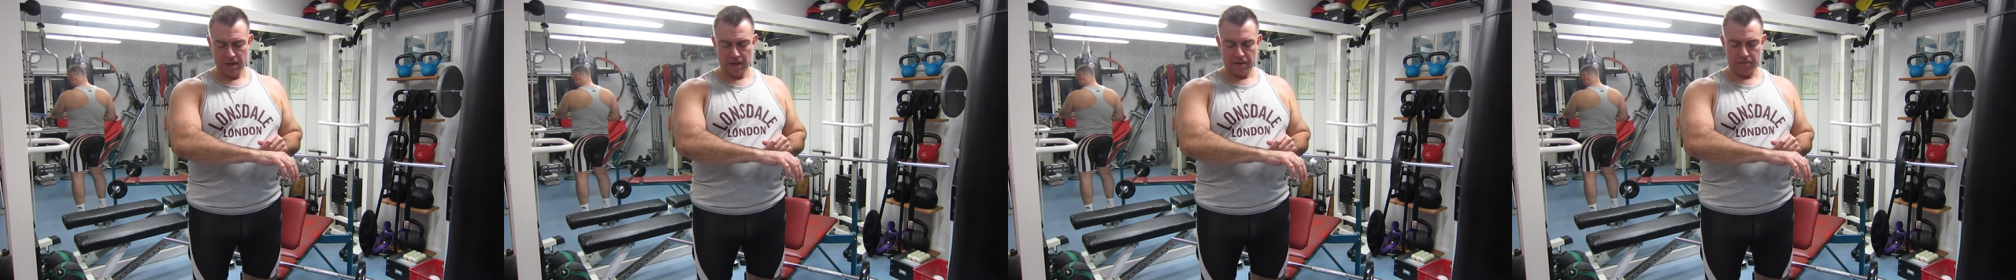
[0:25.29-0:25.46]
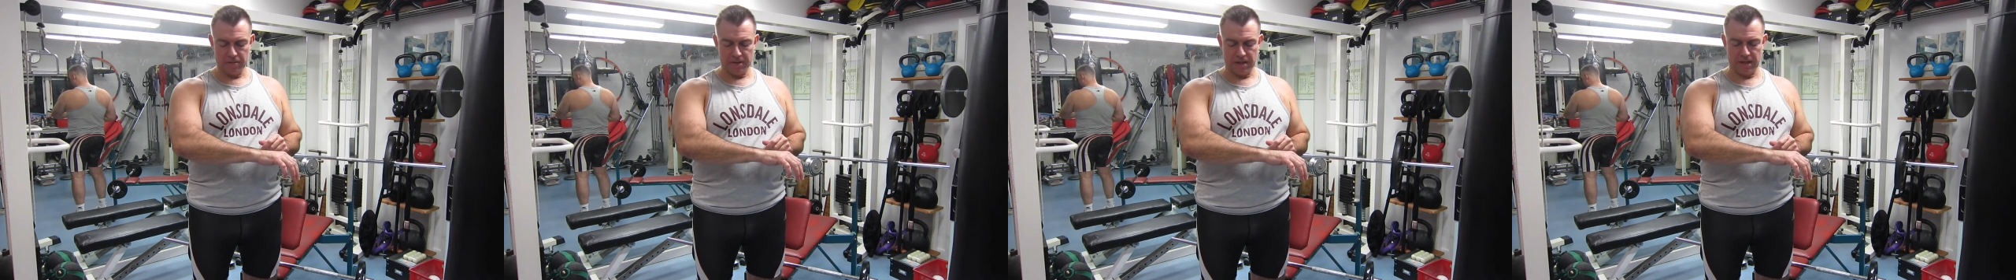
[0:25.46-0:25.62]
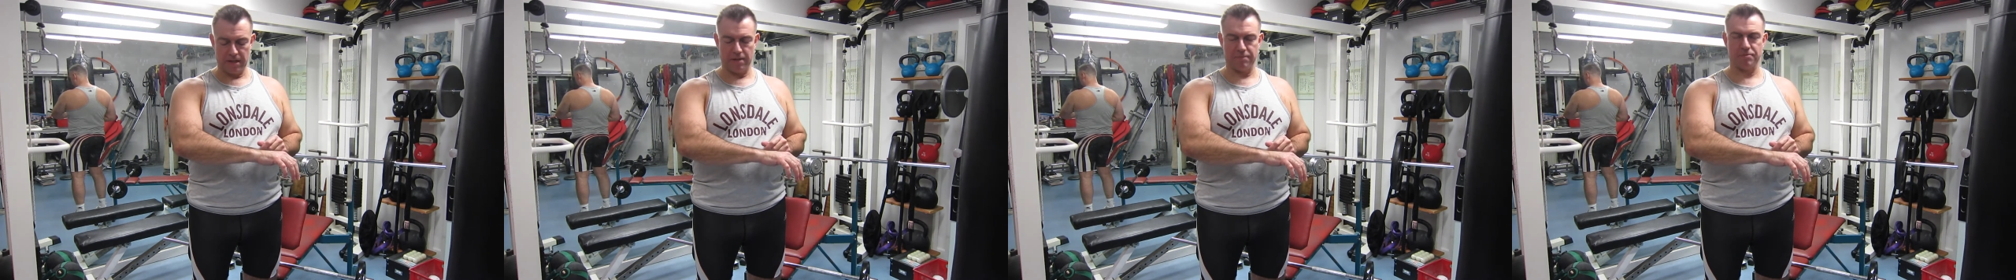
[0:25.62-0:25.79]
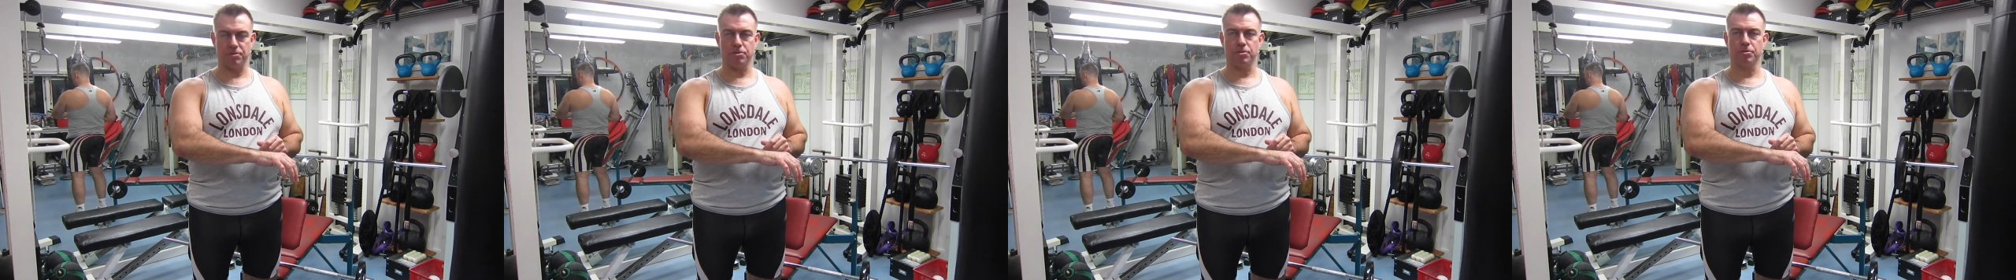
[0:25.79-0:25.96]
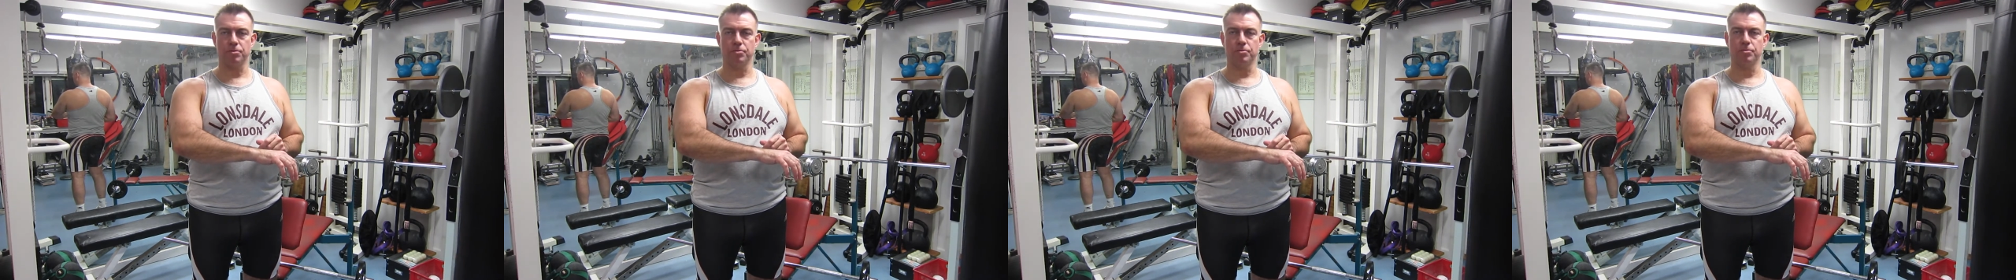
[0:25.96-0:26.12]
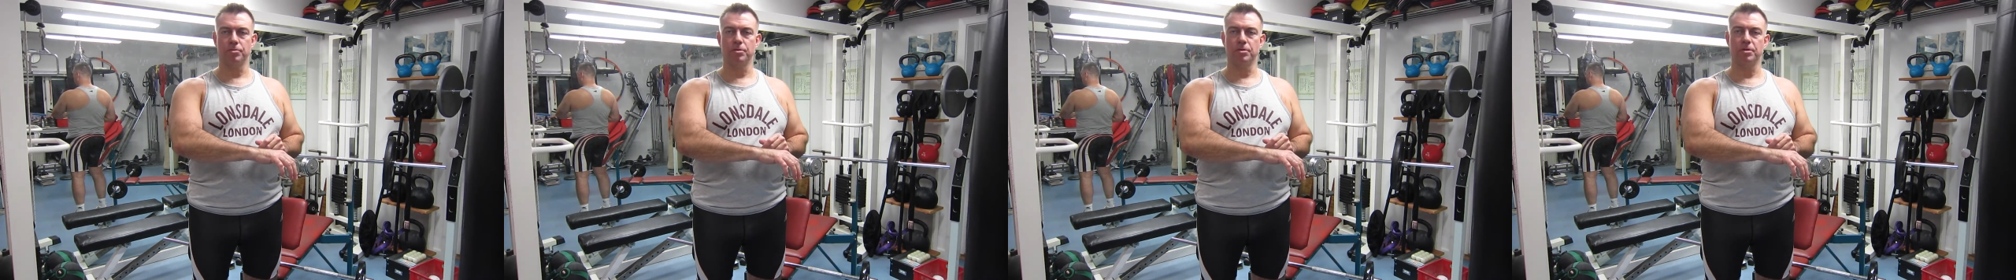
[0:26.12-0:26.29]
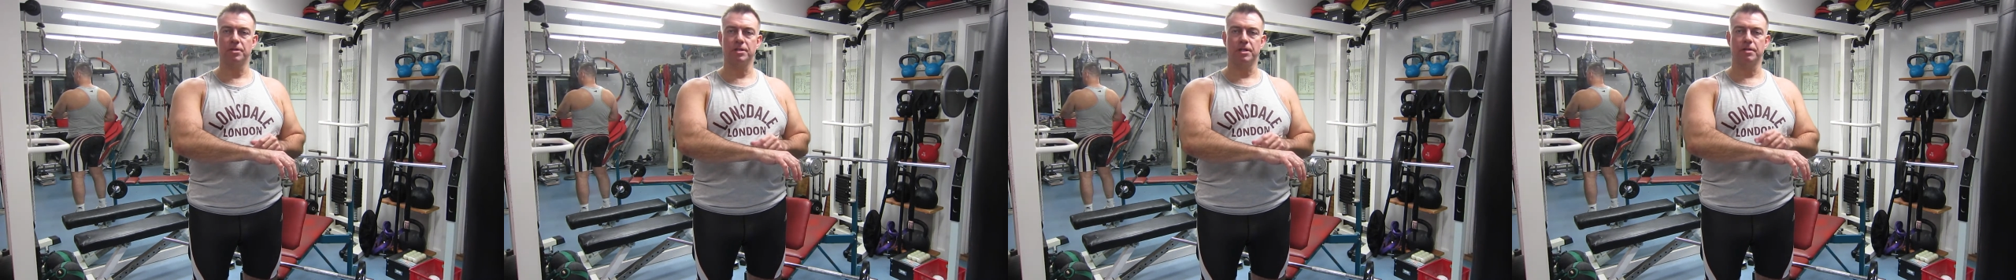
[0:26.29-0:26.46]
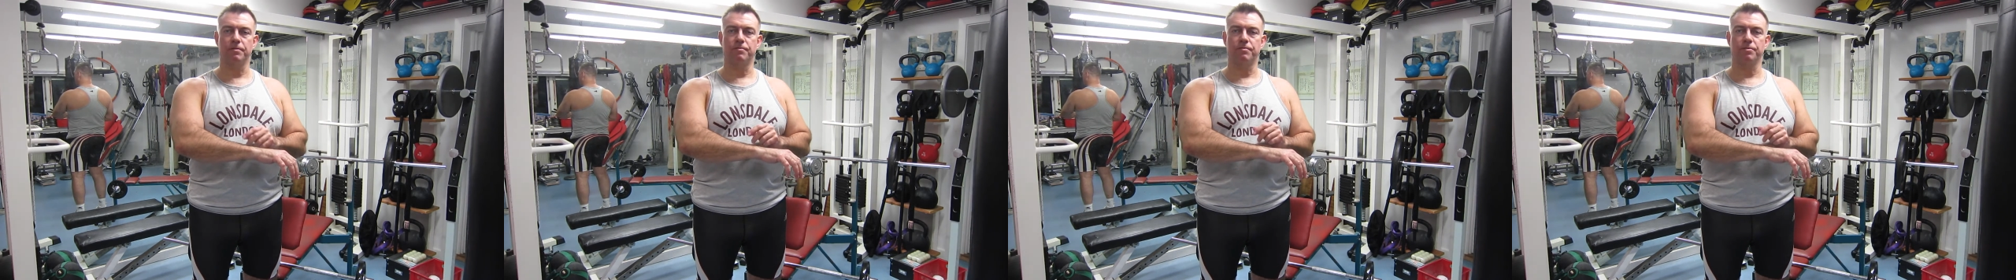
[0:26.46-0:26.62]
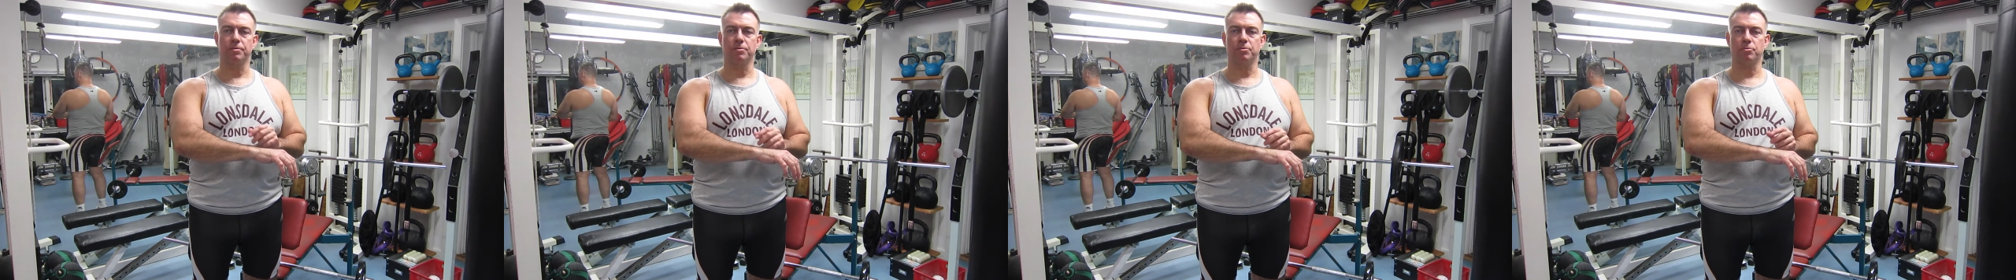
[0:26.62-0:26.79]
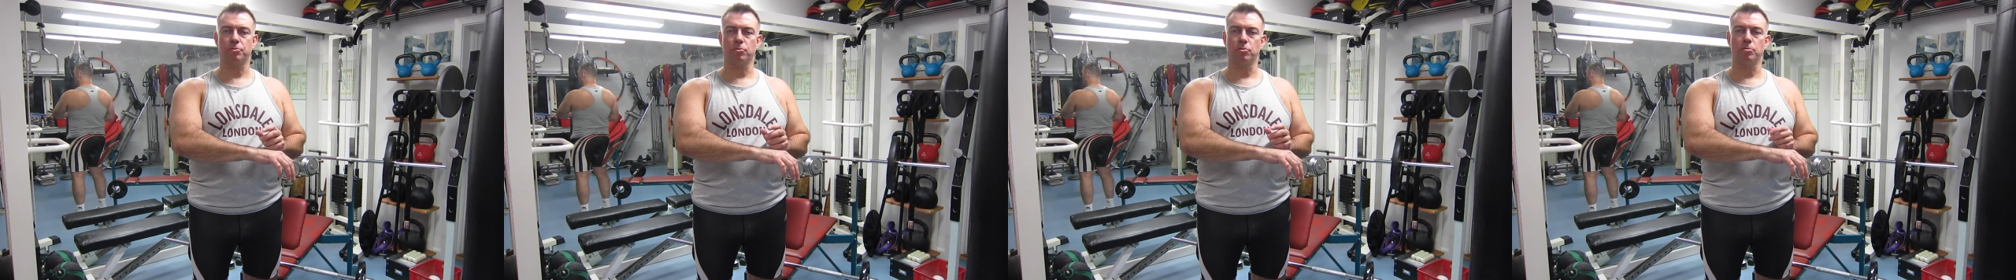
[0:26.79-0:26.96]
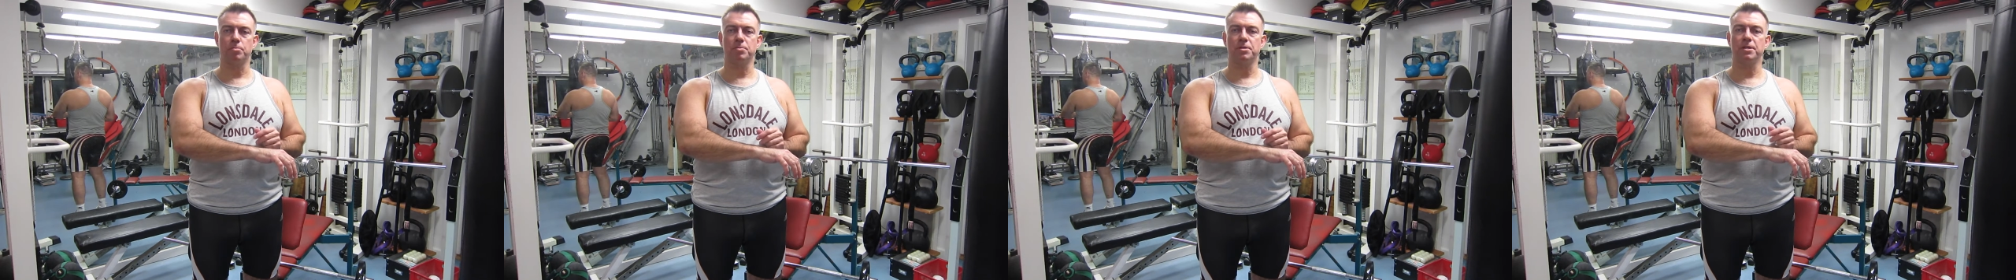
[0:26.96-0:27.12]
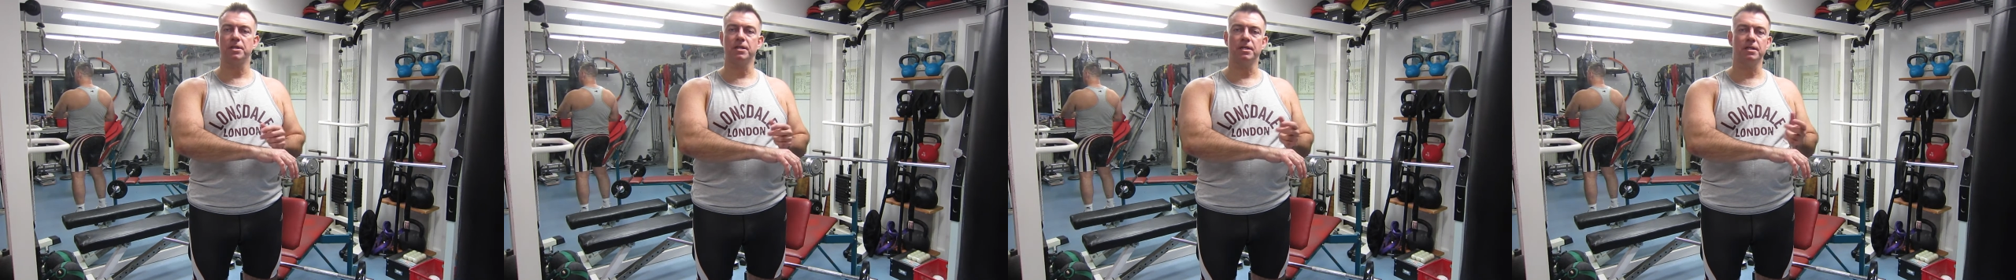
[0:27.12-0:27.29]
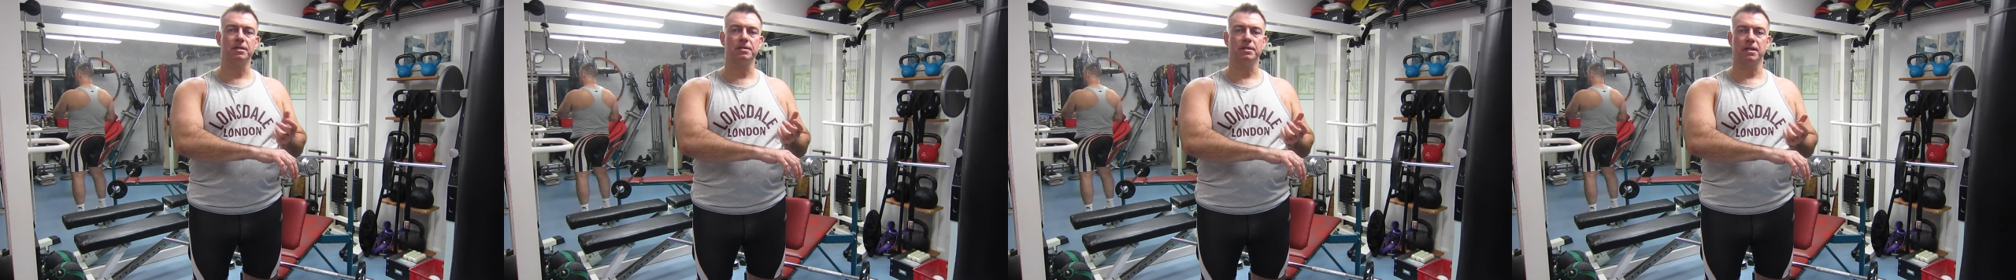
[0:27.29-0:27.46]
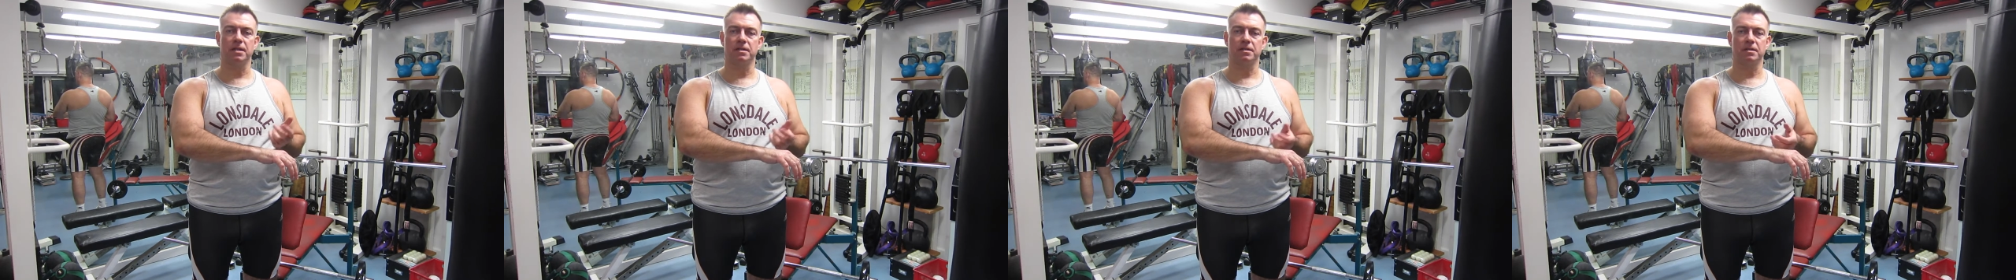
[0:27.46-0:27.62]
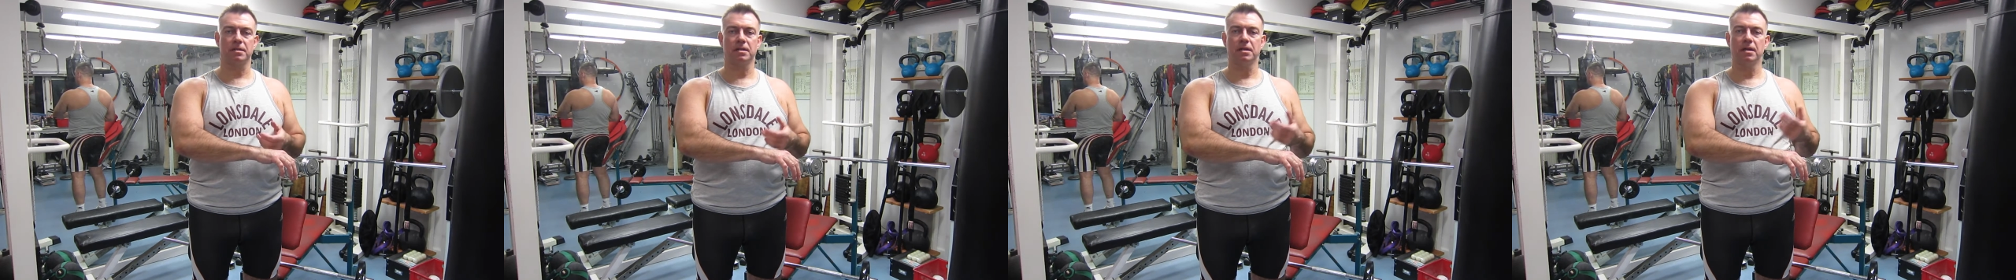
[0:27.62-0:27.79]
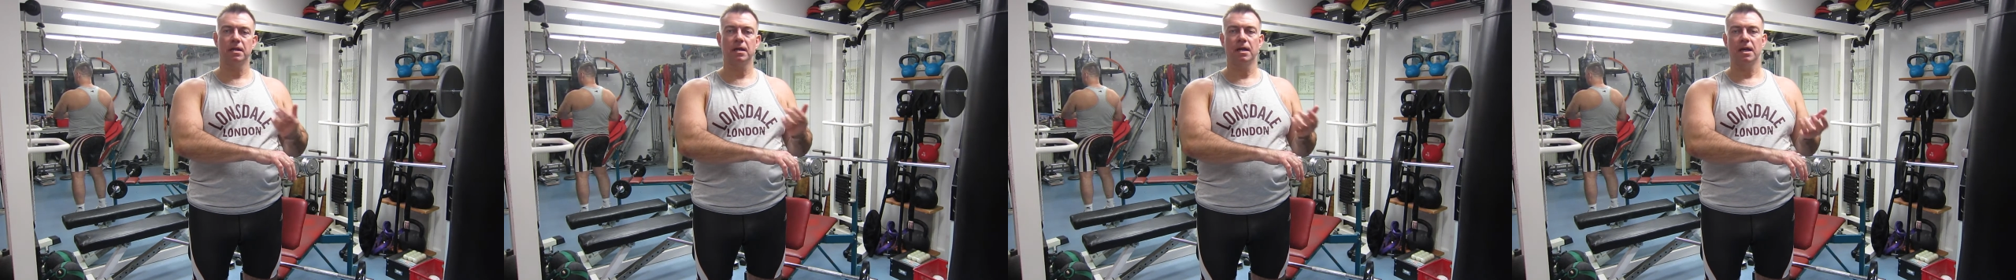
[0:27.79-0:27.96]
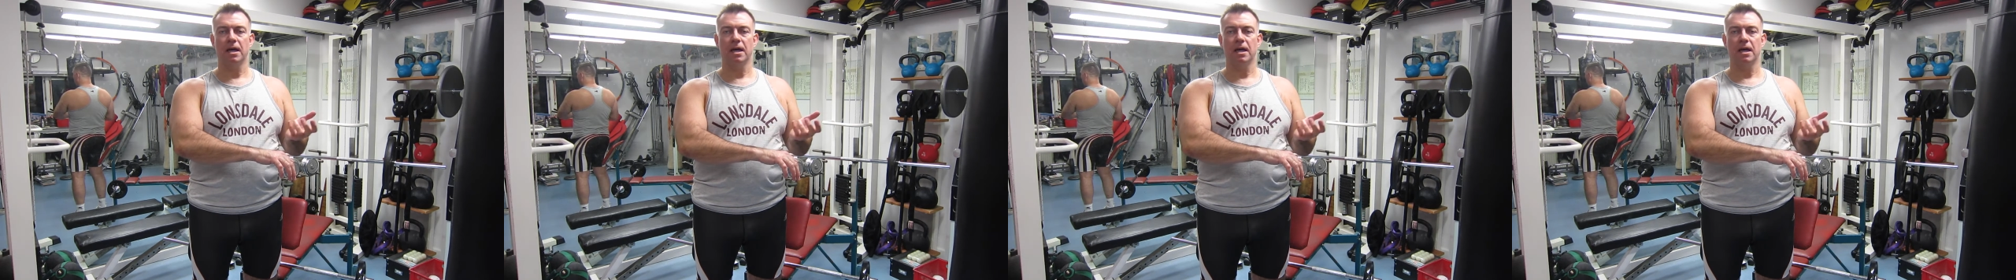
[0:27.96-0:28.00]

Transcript: We have two different groups here that